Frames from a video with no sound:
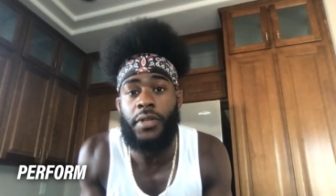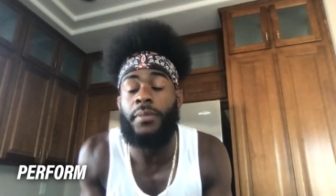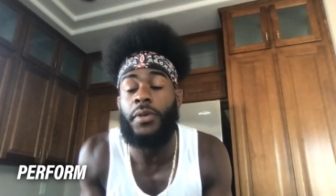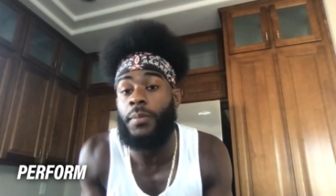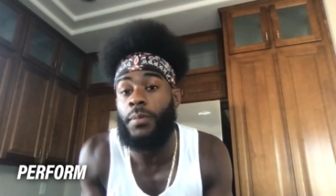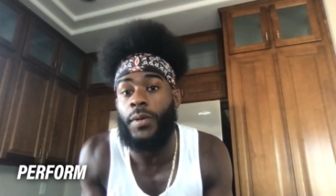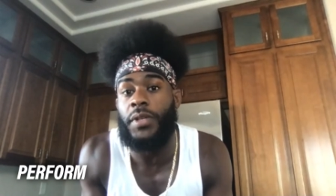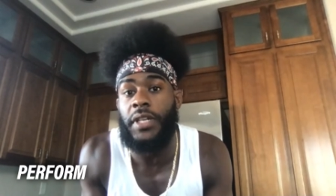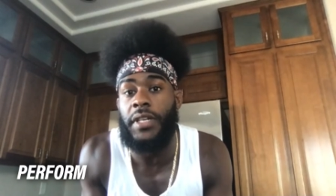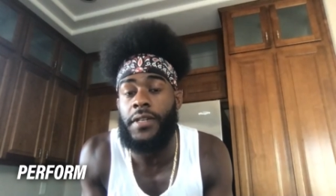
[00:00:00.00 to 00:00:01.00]
good
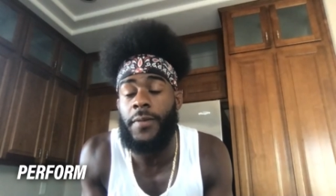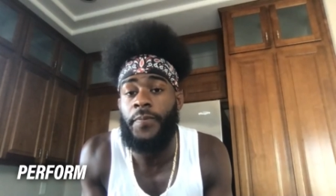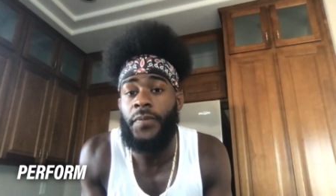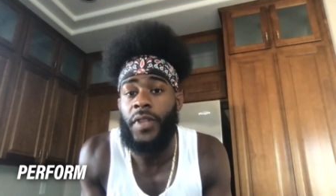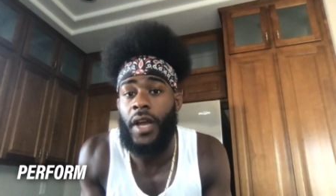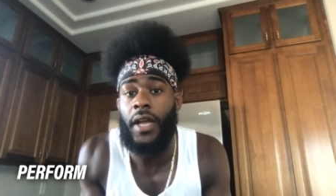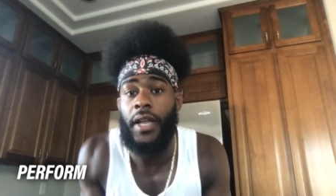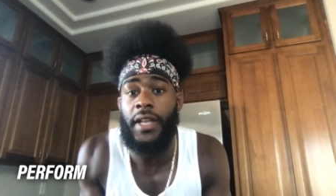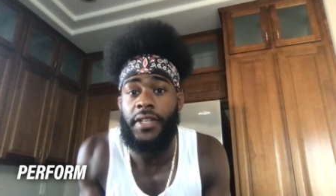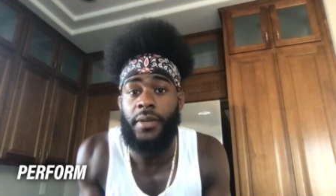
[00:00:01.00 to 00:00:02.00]
proteins
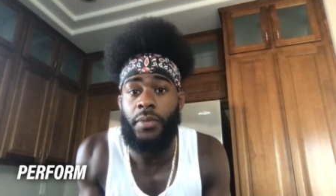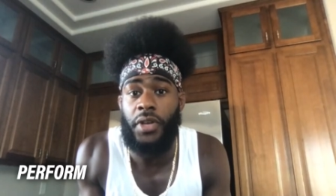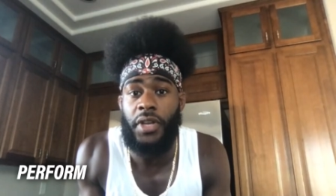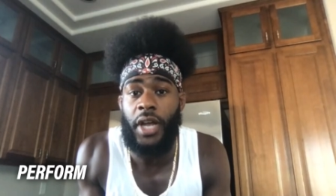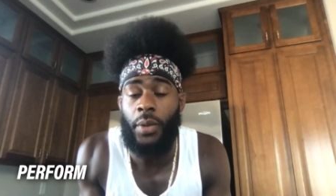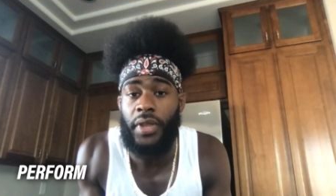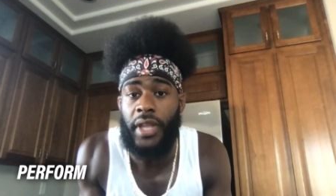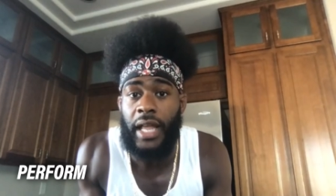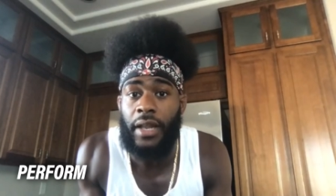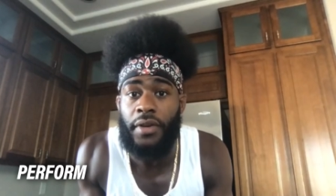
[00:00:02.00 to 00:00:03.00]
and some good healthy
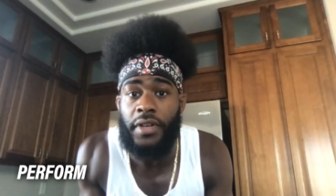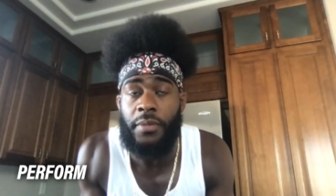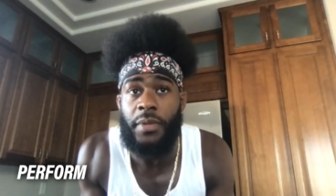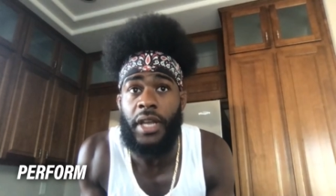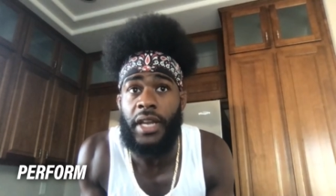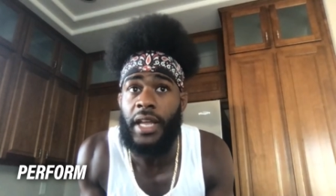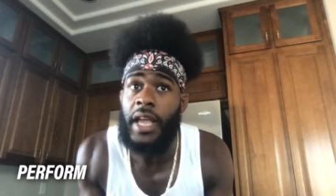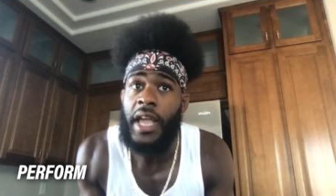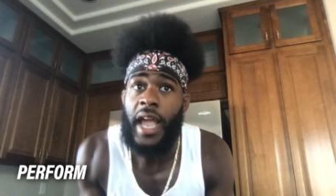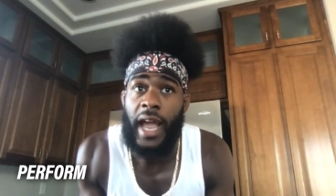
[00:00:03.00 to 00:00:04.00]
calories in me. And
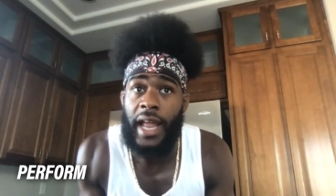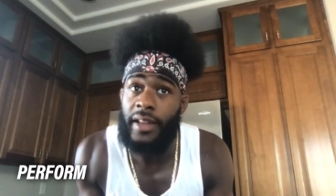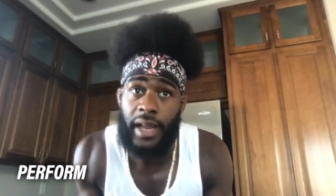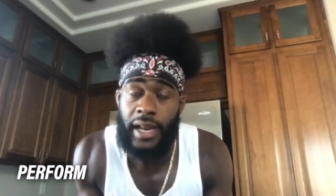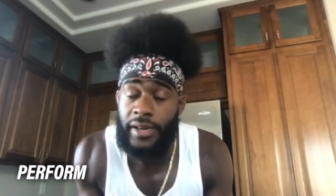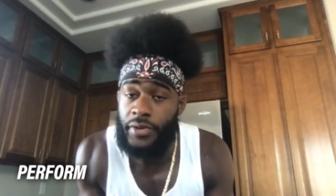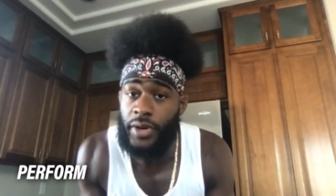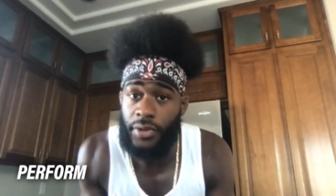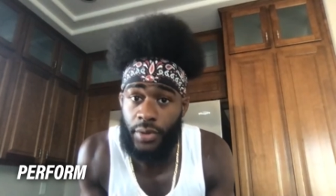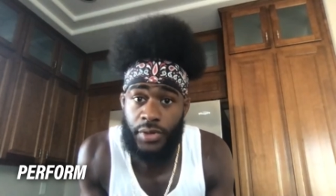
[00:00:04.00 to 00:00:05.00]
I
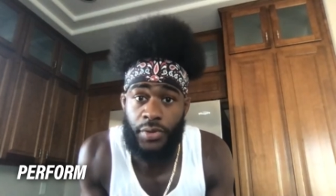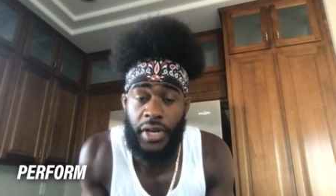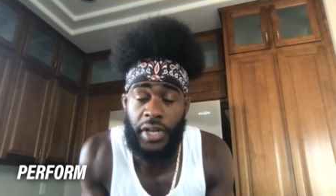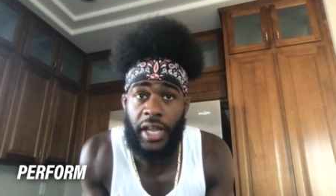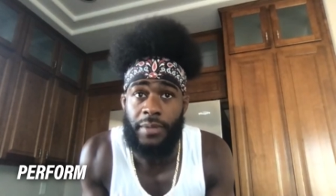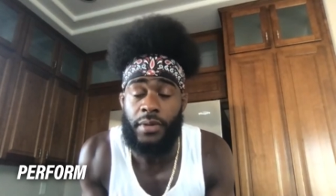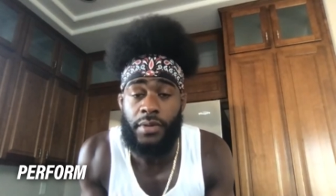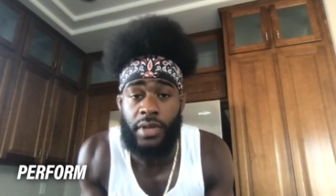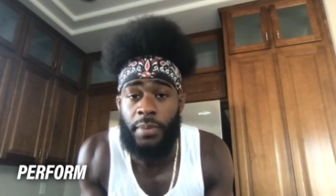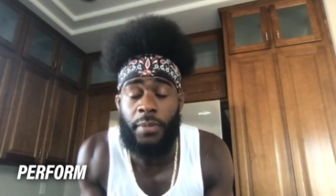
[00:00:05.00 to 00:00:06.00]
drink during training camp. So
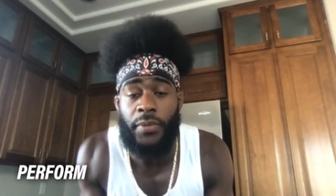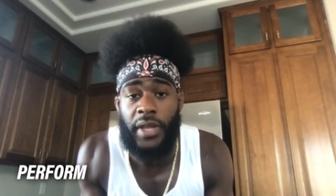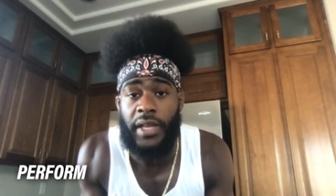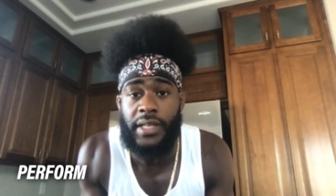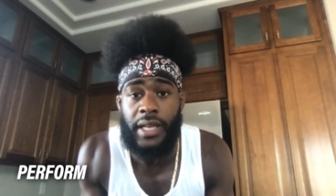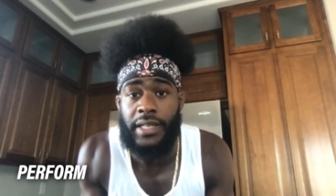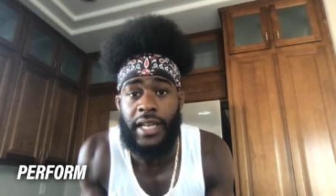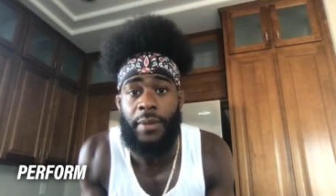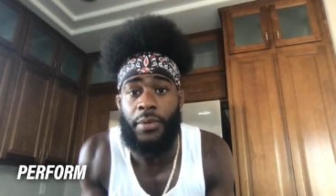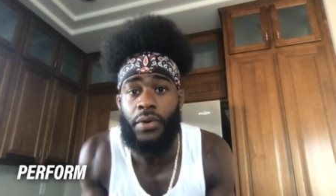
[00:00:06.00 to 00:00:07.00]
some people think it's like
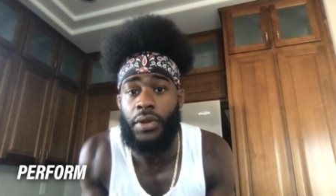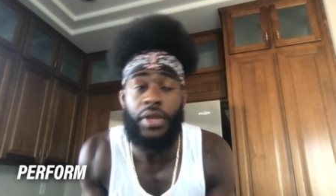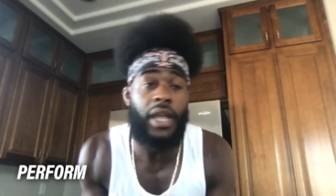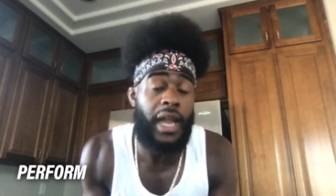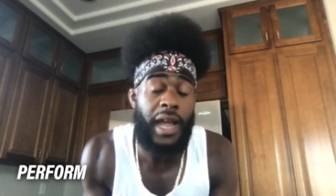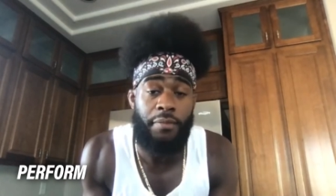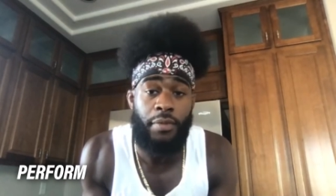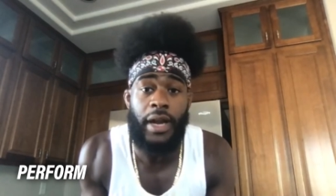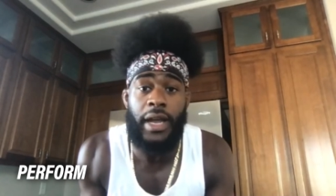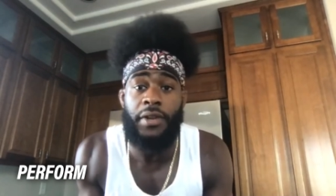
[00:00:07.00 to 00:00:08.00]
taboo. You can't have
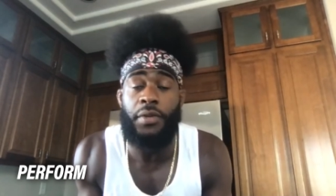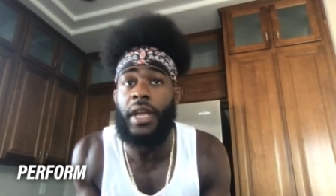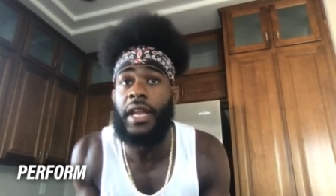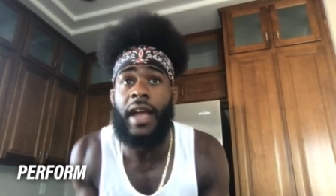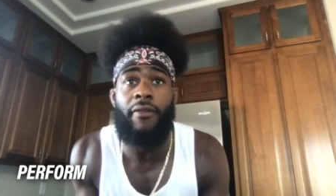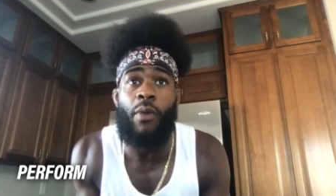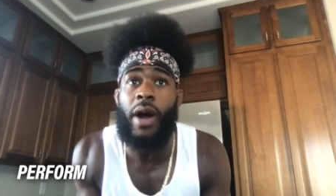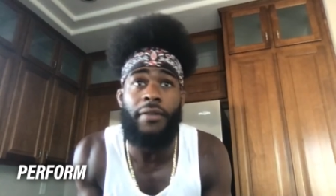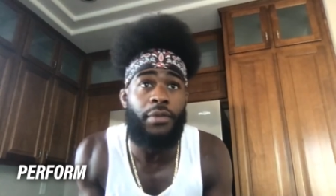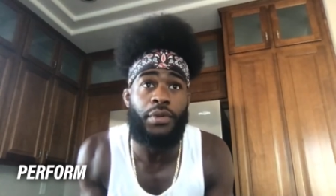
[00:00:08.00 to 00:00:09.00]
bread, you can't have
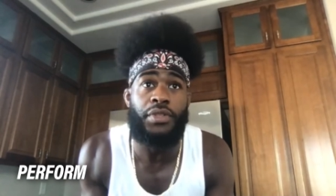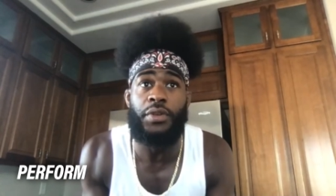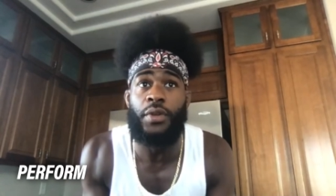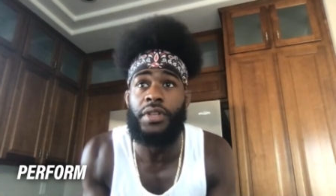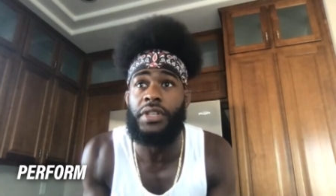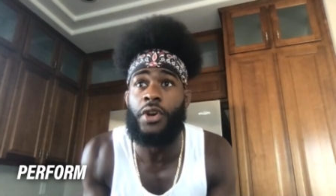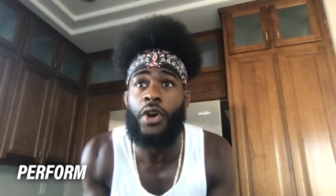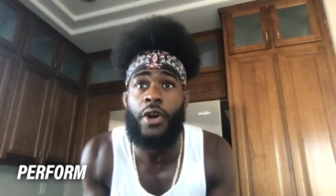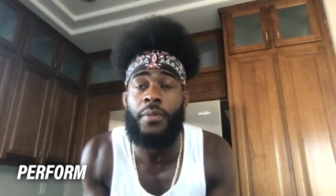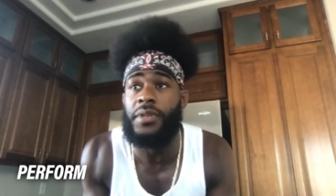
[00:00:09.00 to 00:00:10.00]
waffles and all these
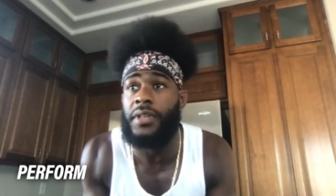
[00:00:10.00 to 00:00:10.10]
carbs.